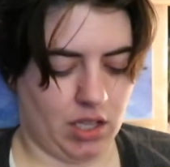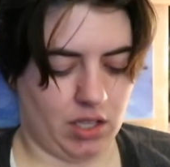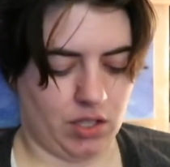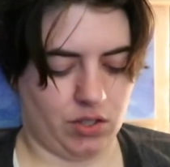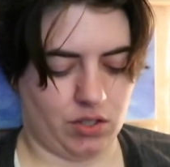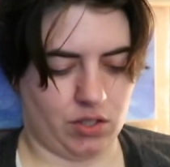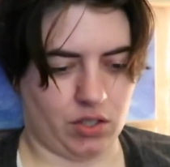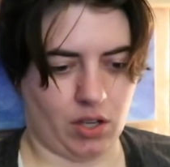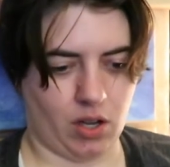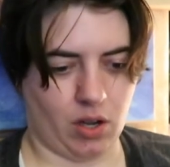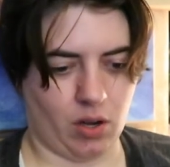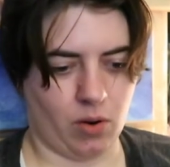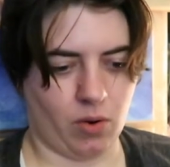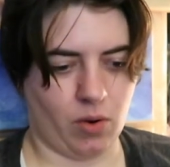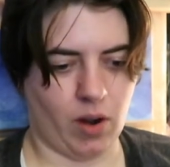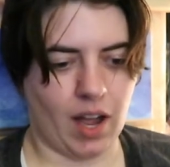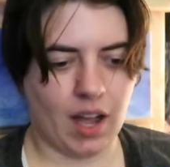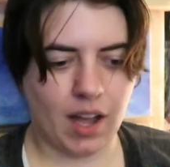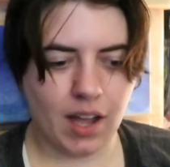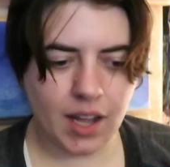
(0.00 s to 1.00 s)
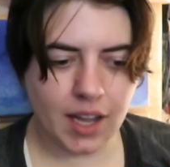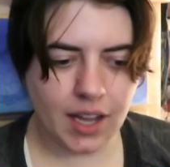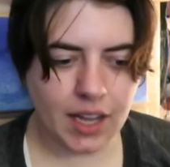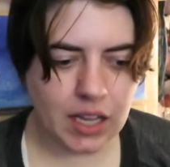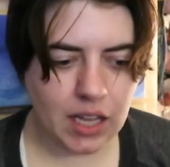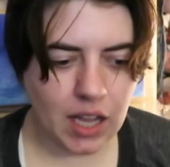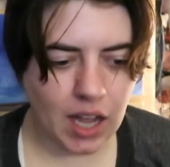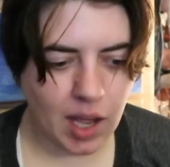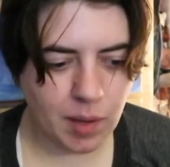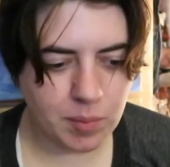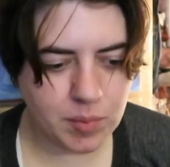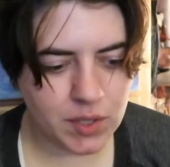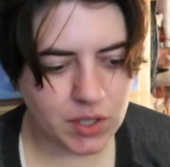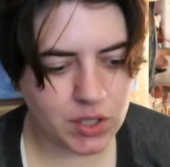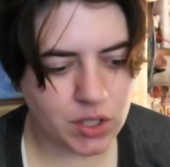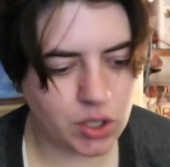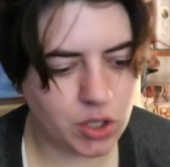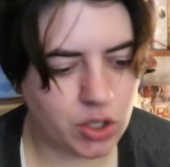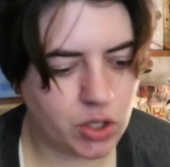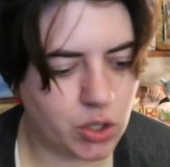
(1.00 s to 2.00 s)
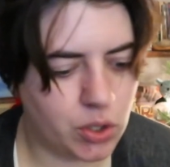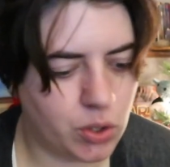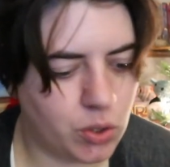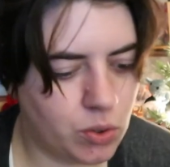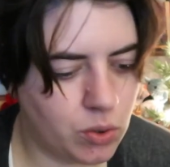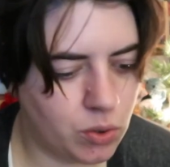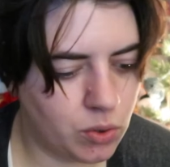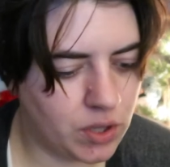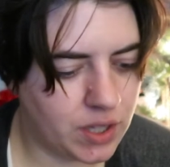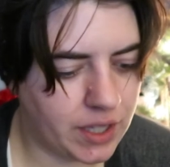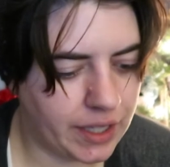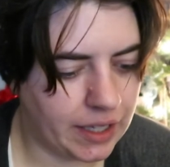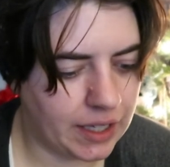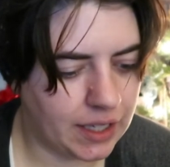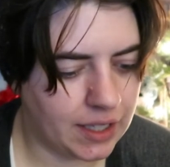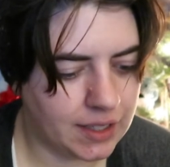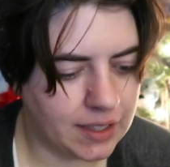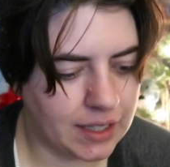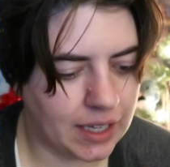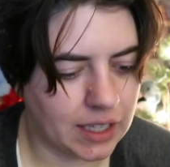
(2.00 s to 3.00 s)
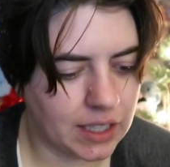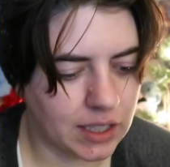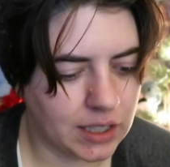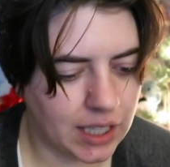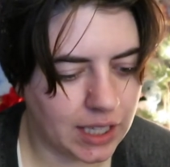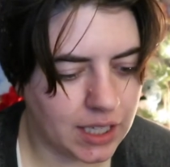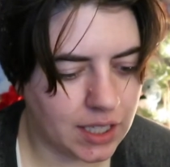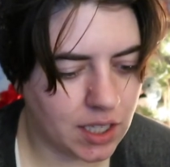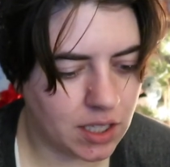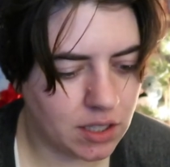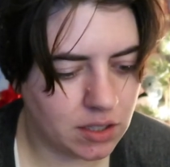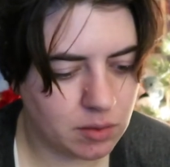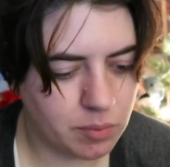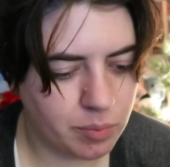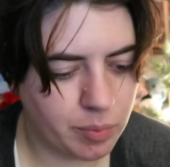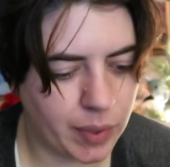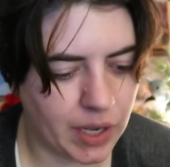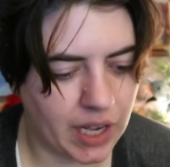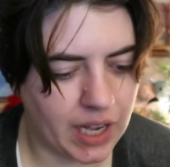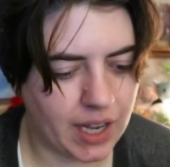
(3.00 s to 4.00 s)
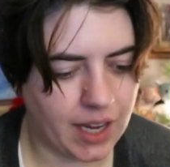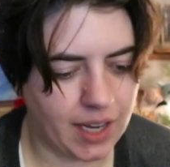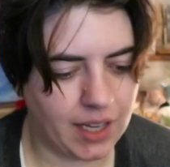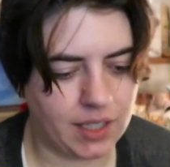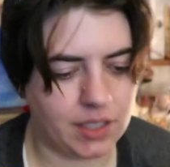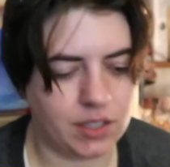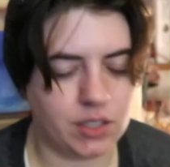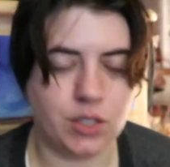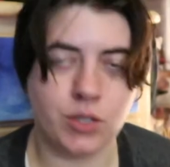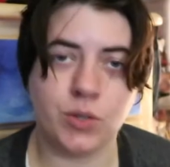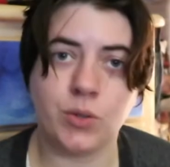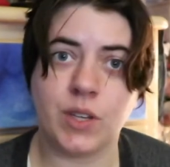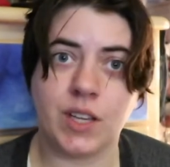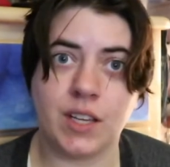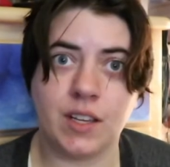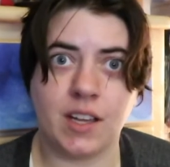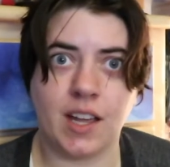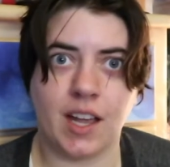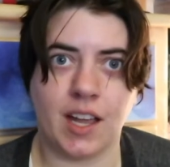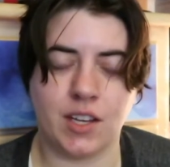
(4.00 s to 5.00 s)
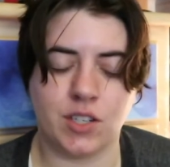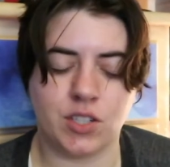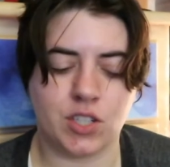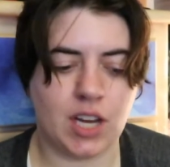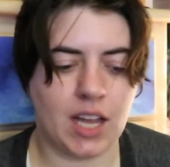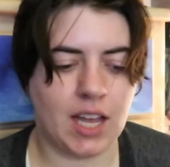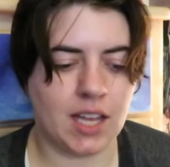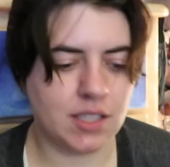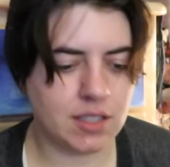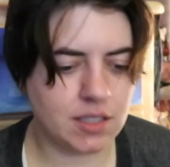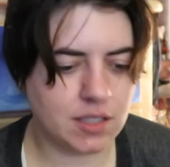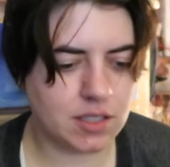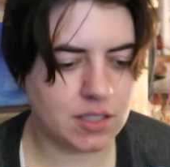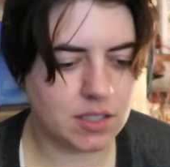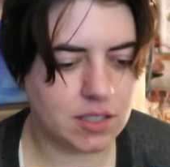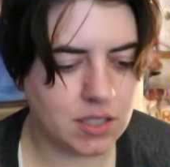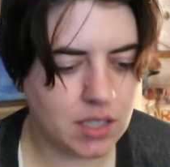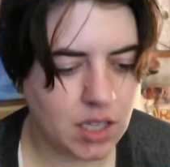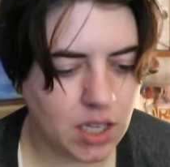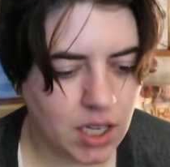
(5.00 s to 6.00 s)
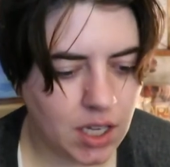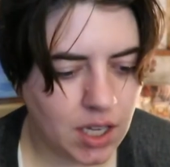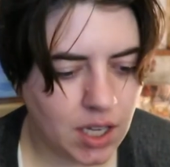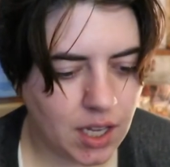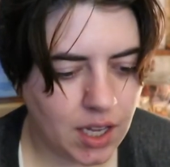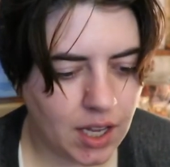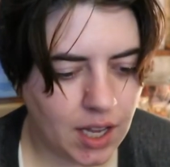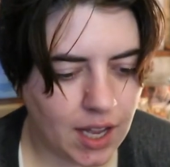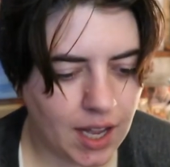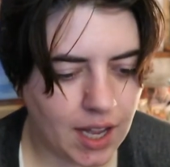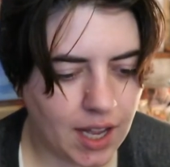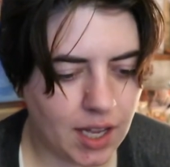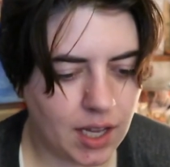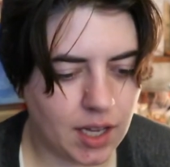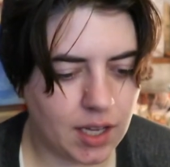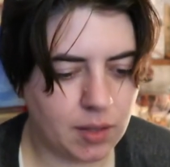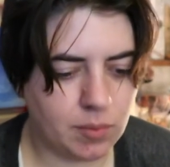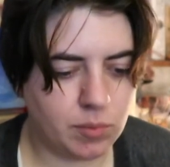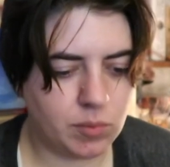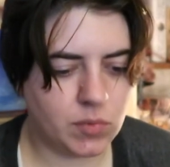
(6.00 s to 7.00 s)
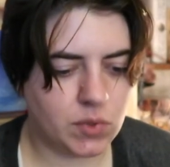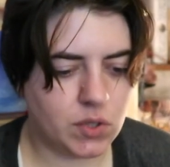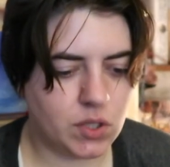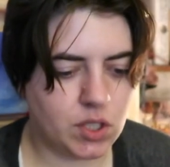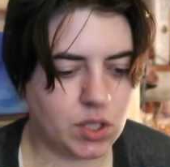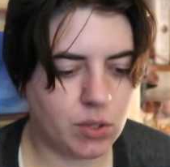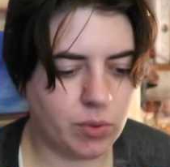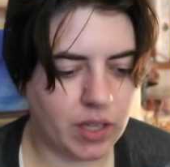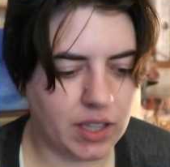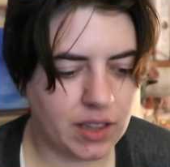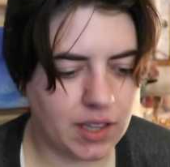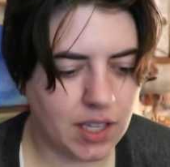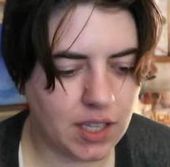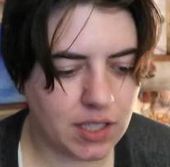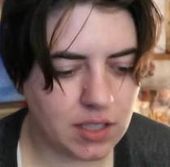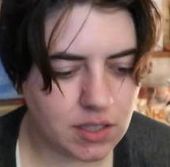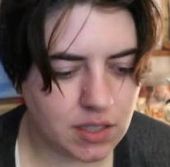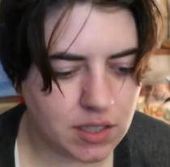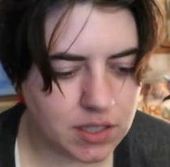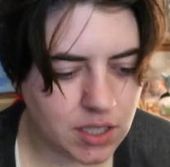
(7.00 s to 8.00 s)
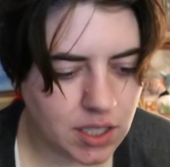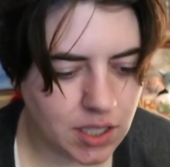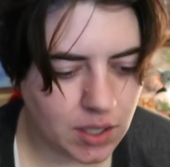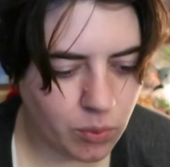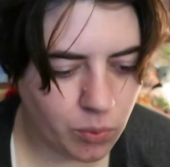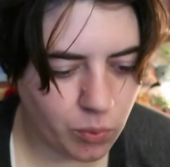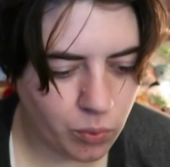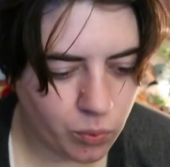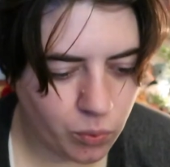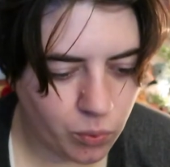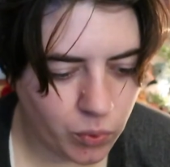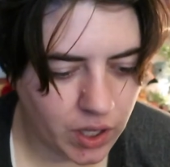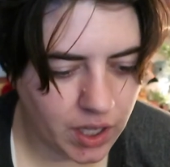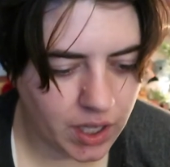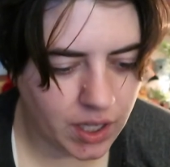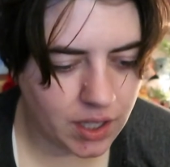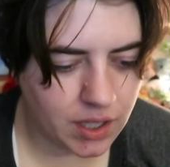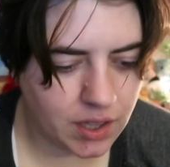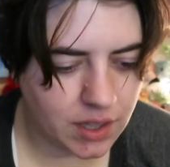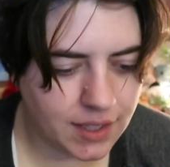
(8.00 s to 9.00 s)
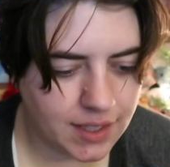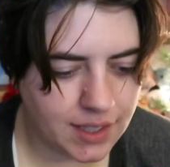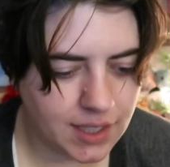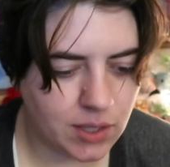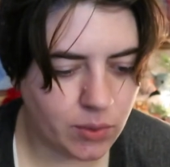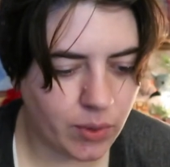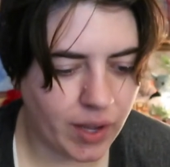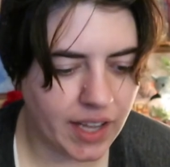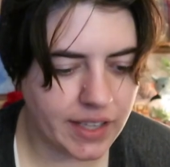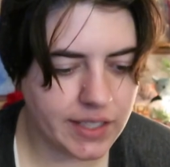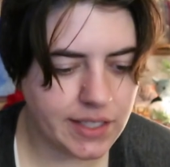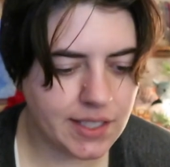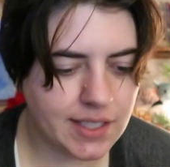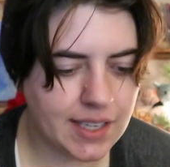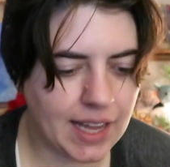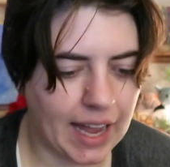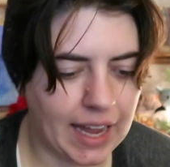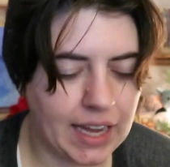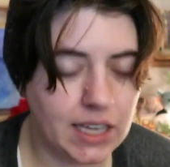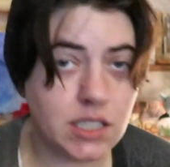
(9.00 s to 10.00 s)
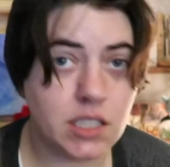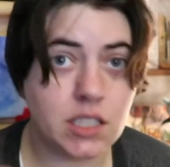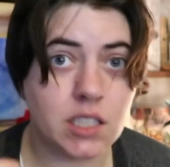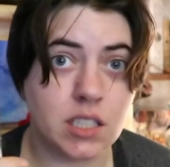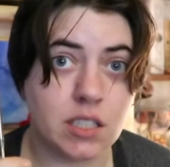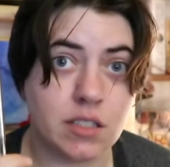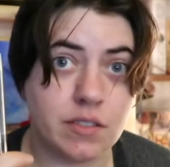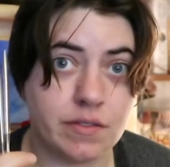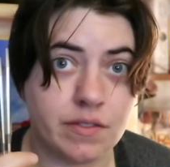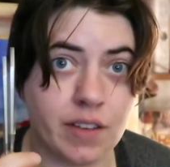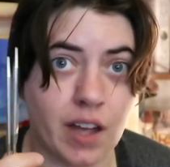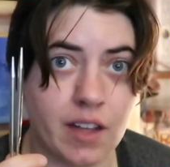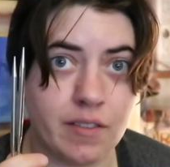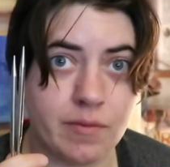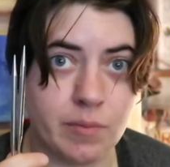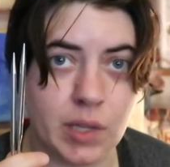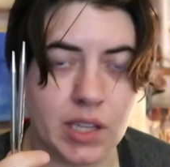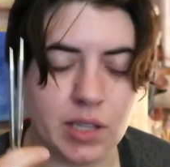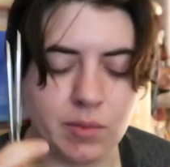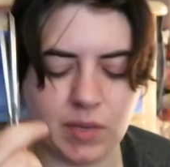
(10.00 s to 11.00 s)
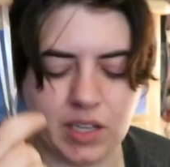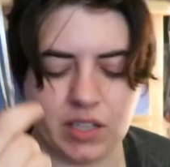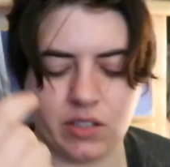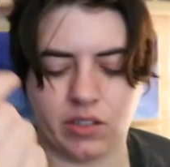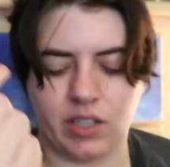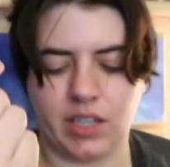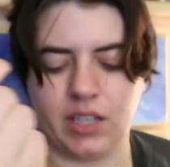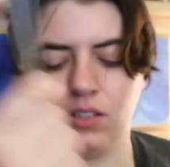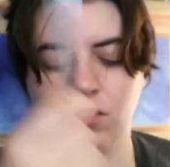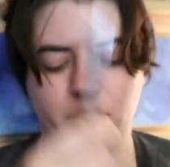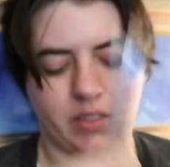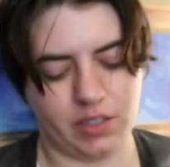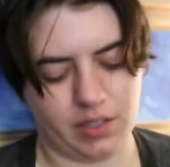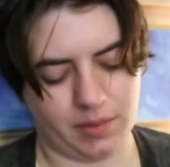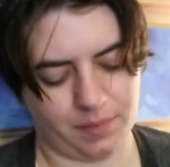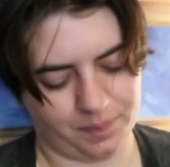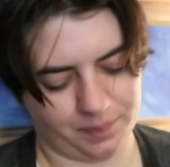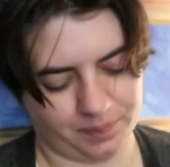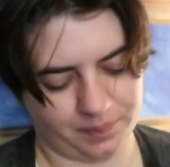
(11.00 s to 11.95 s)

So I opted to do the Nicoletta by Yuki H.S. I'm doing this with US 8 5 millimeter needles